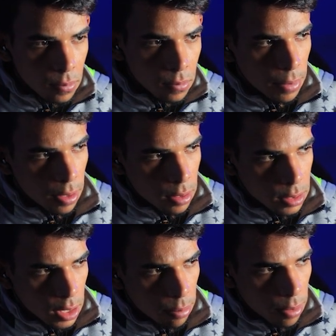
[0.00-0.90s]
Make the
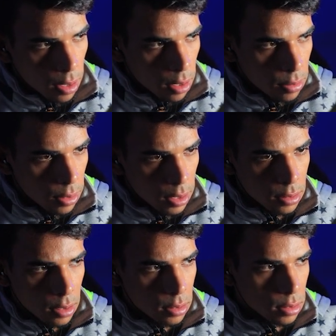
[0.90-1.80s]
same thing. Delete
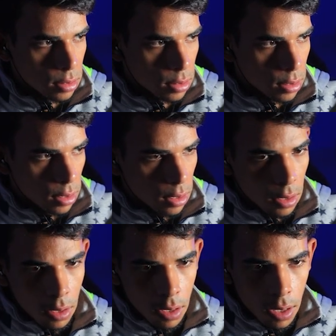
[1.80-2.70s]
this,
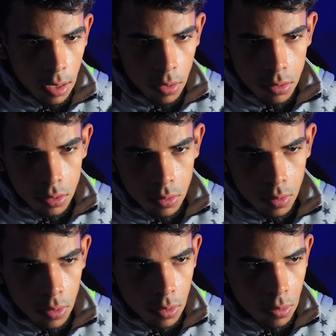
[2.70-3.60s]
and
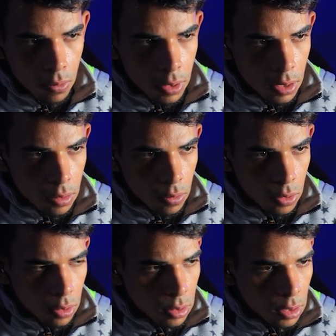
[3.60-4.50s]
also we
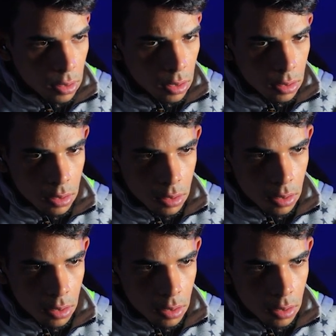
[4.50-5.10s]
don't need this.